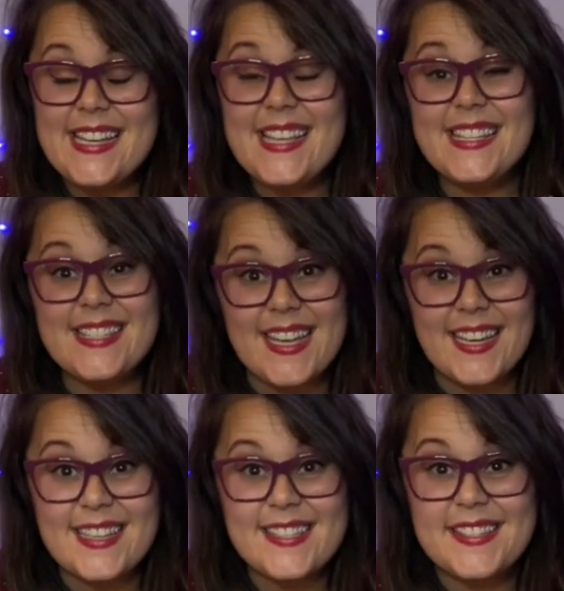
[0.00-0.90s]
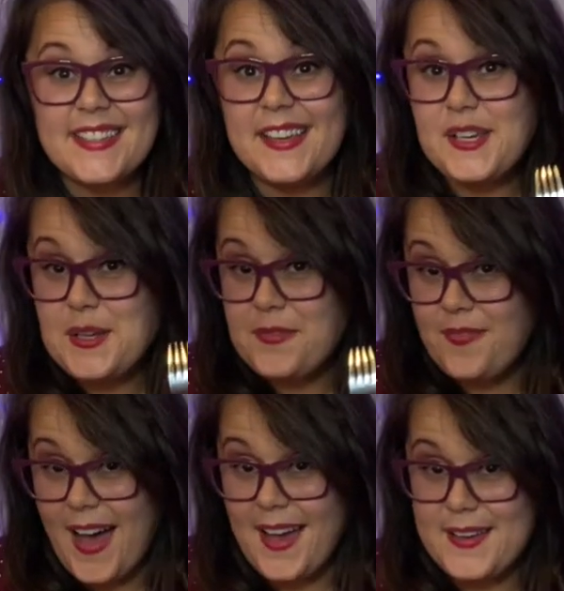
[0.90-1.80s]
6,
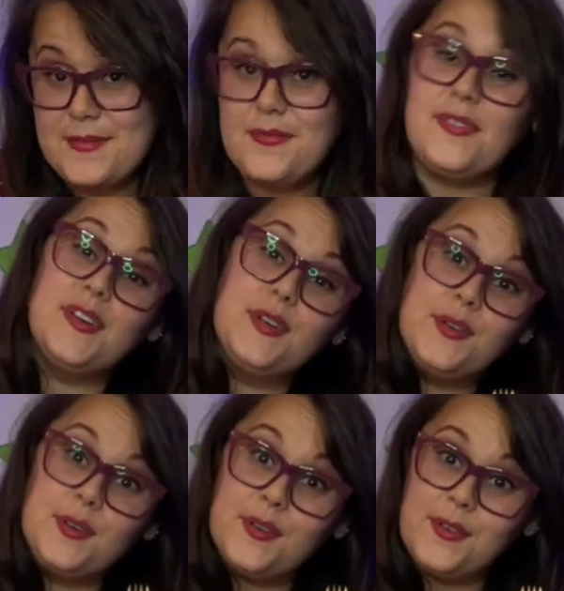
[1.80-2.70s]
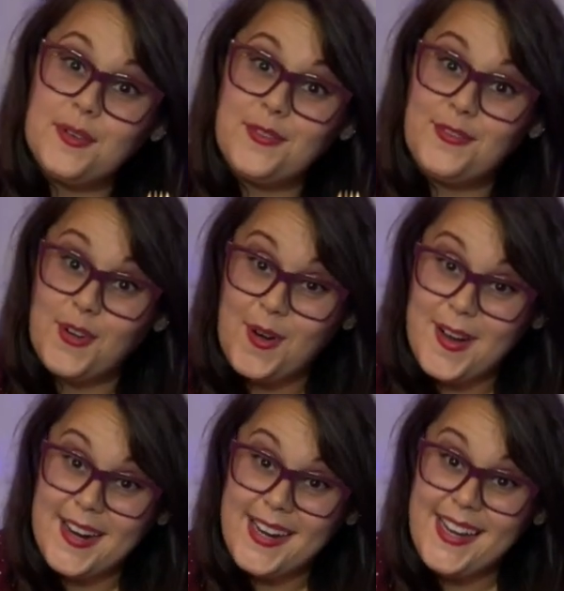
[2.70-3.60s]
5, 4,
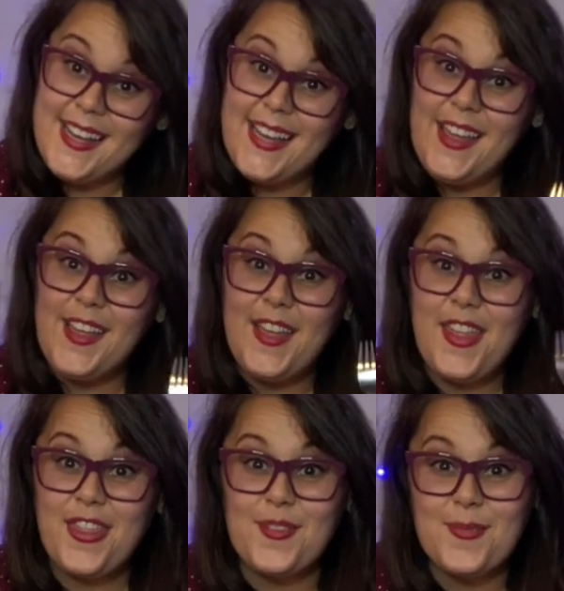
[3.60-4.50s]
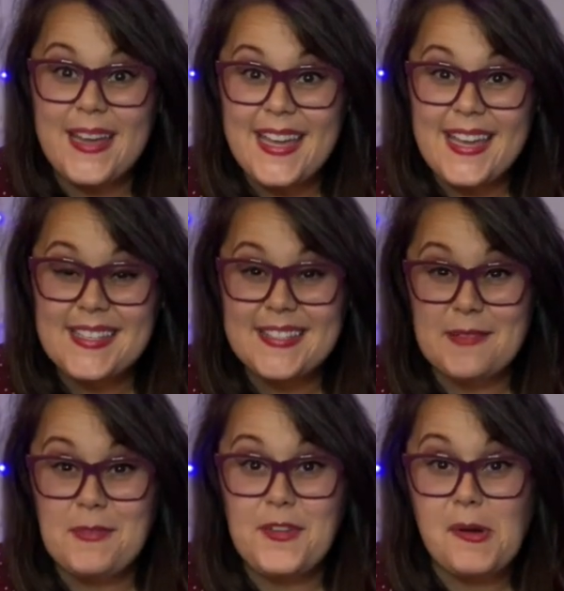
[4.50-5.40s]
3.
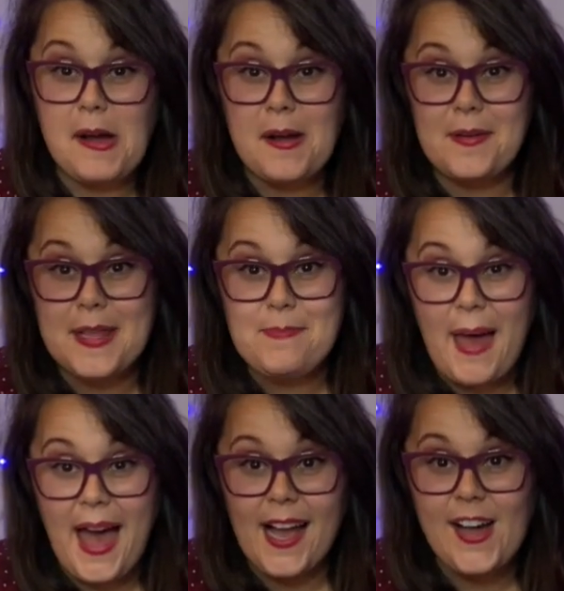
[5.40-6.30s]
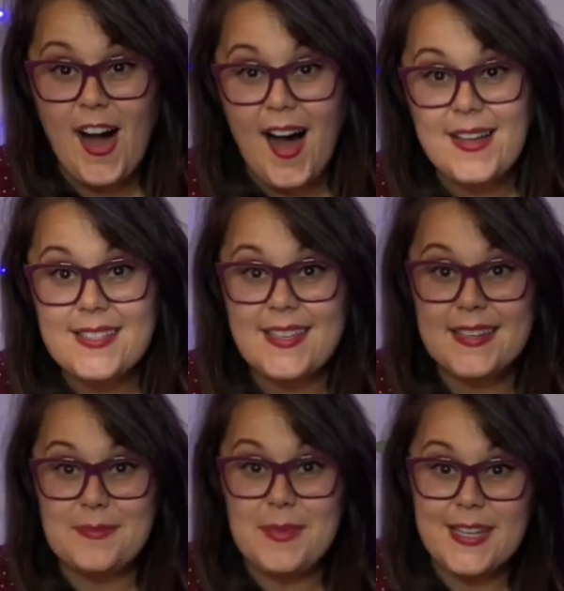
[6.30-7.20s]
Some of you are already back.
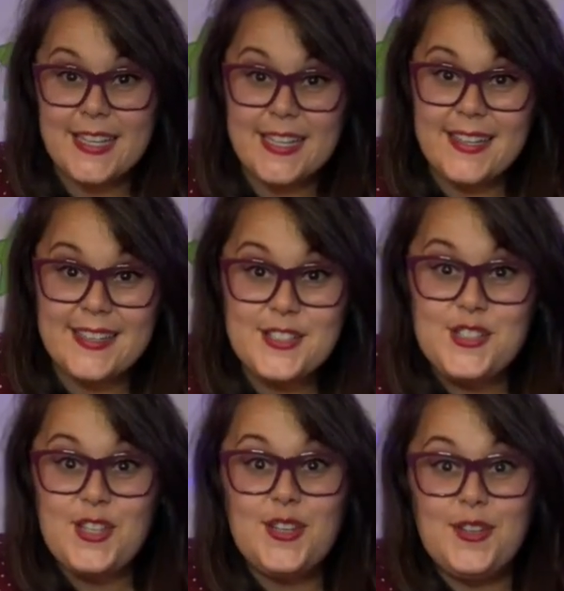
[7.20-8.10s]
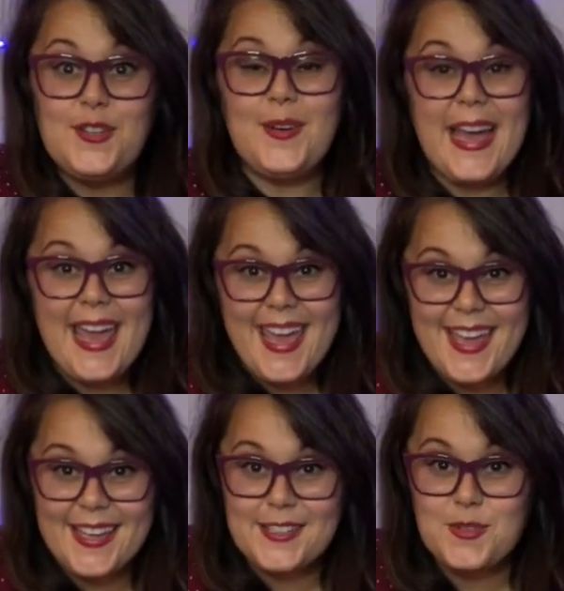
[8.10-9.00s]
Awesome. 2
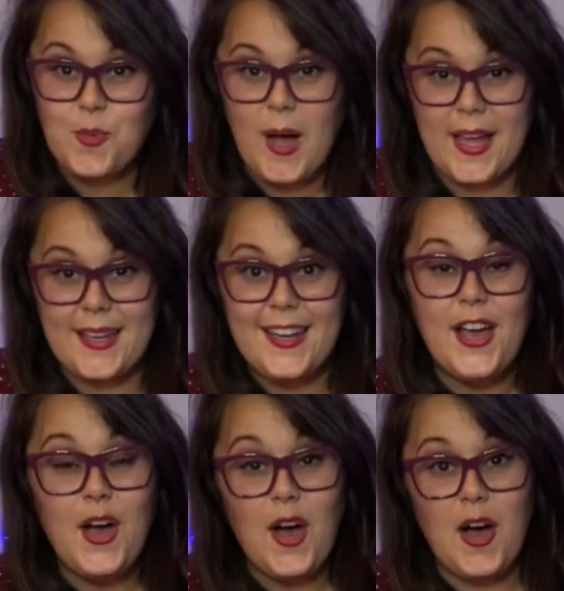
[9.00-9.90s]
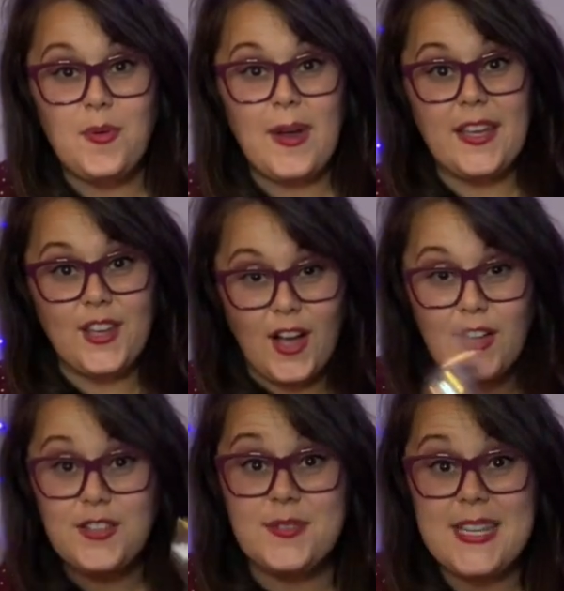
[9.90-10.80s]
and 1. All right,
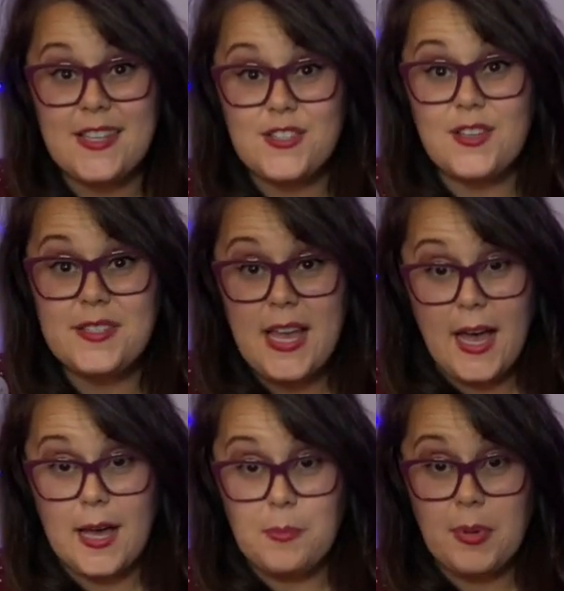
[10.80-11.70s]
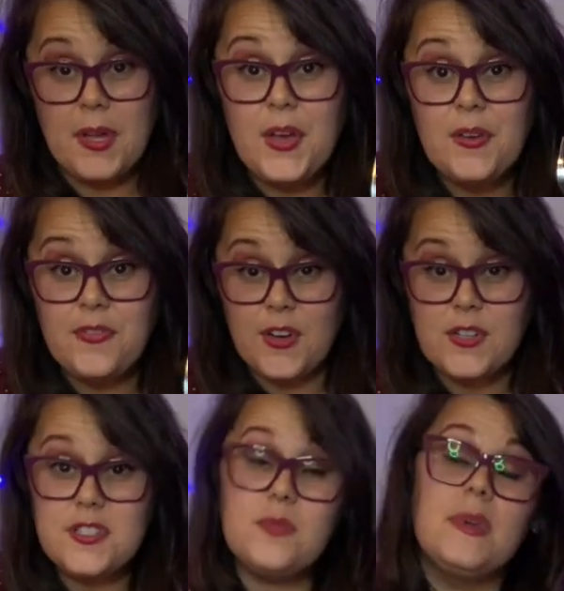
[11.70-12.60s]
y'all, utensils up.
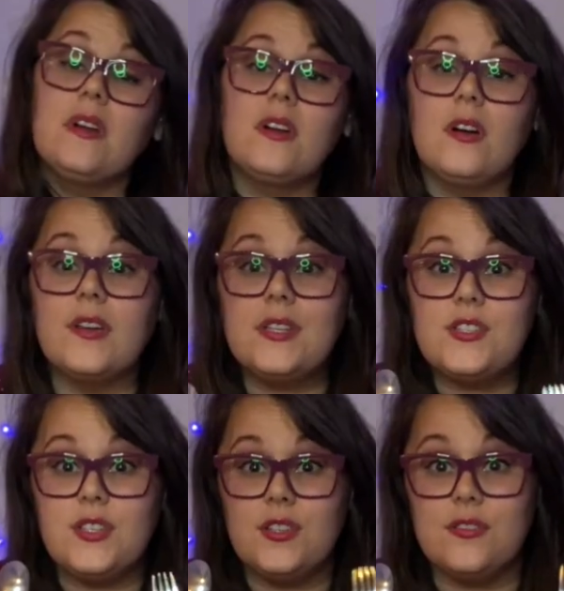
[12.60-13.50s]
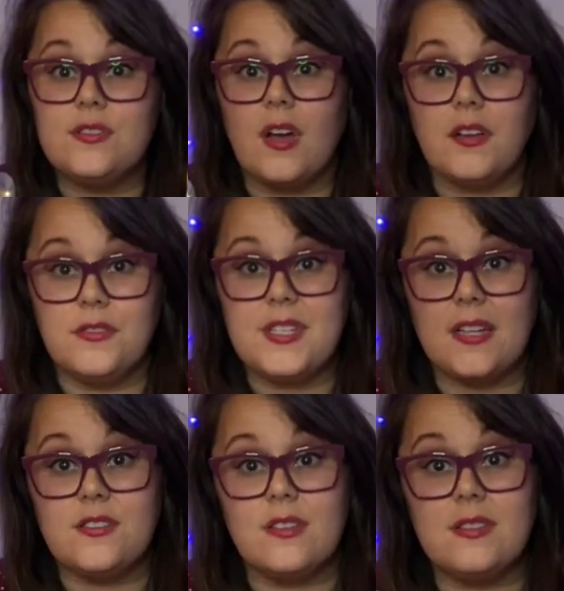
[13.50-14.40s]
First, we are going to use our
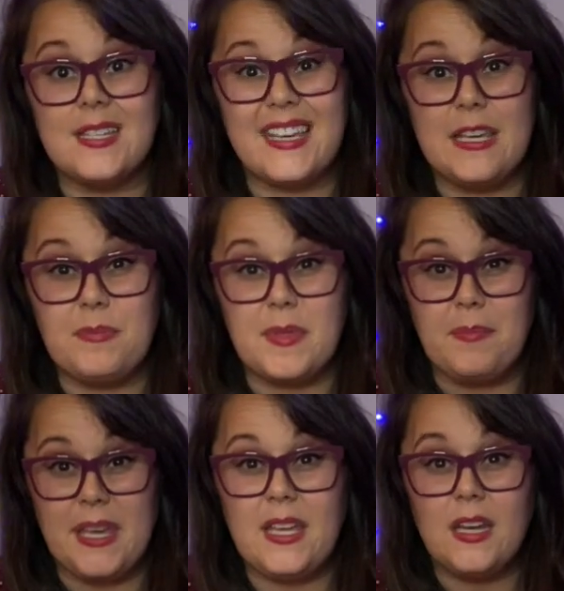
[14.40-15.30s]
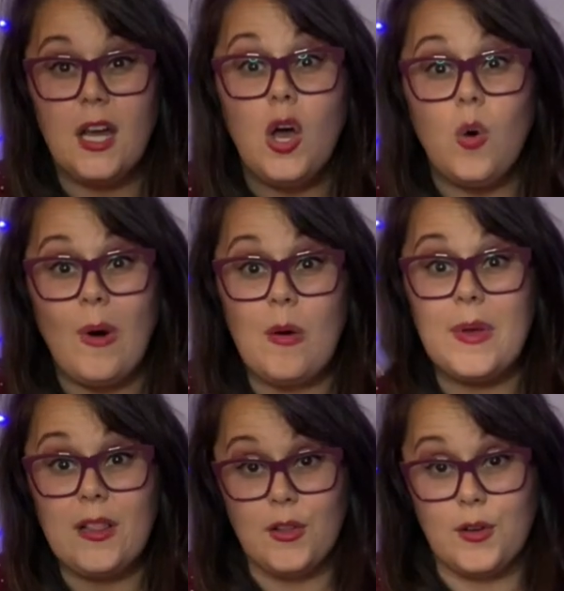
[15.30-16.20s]
utensils to keep the beat while
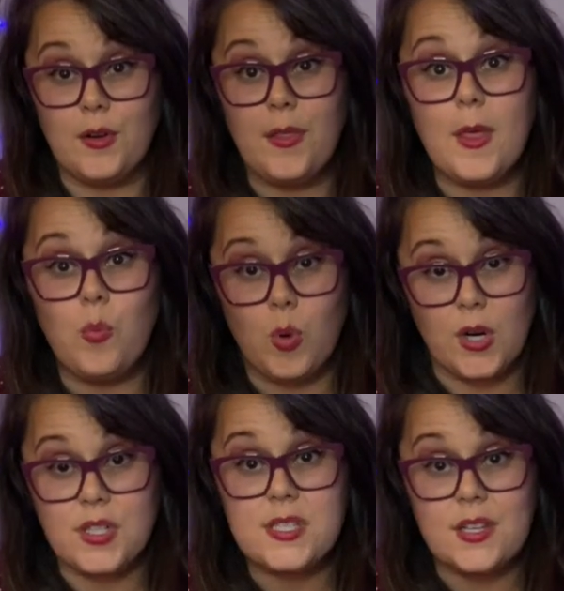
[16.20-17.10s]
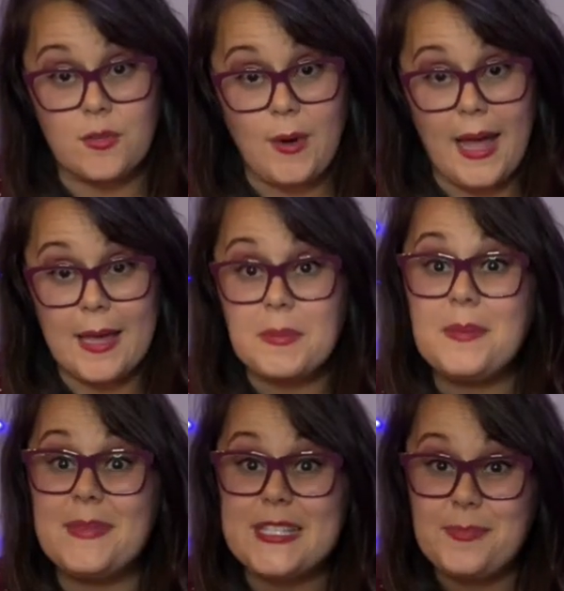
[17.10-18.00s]
we learn the words to the rhyme.
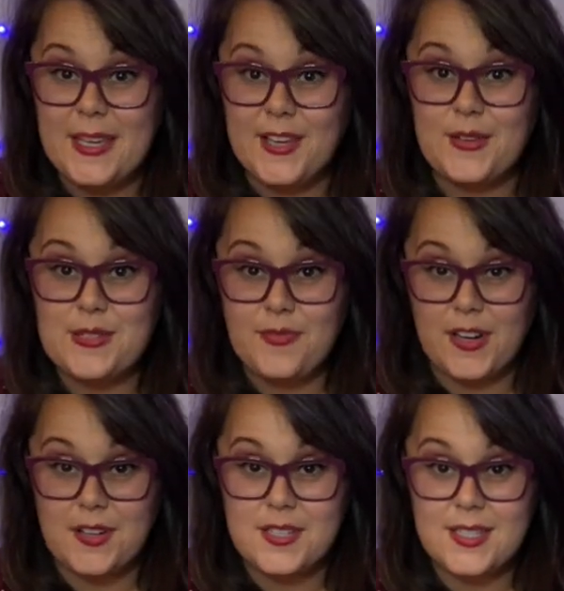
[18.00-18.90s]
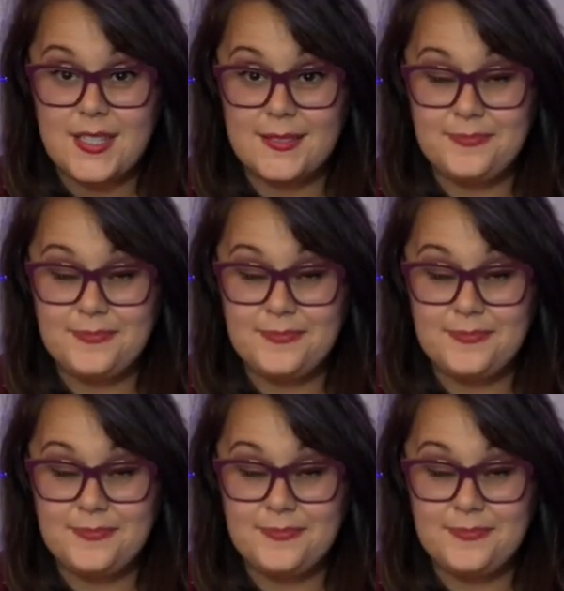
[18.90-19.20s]
Miss P goes first.